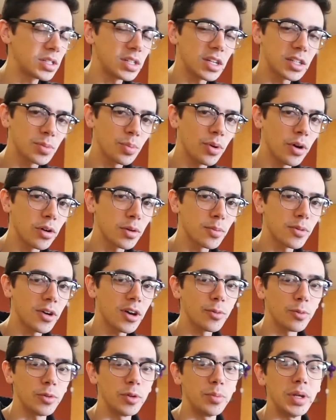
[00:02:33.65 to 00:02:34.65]
six
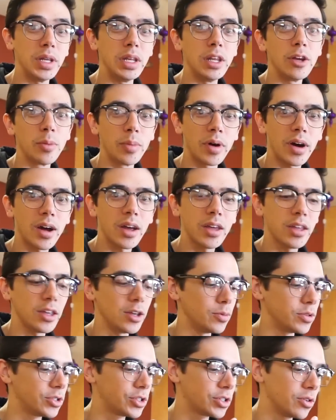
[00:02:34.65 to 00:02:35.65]
Pokemon would be nearby,
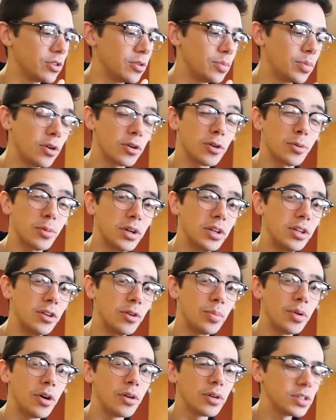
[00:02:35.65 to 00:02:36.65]
it would show you Pokemon
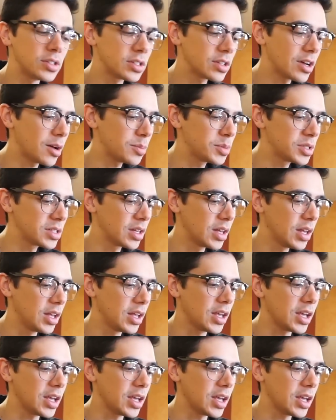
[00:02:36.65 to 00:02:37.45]
near Pokestops,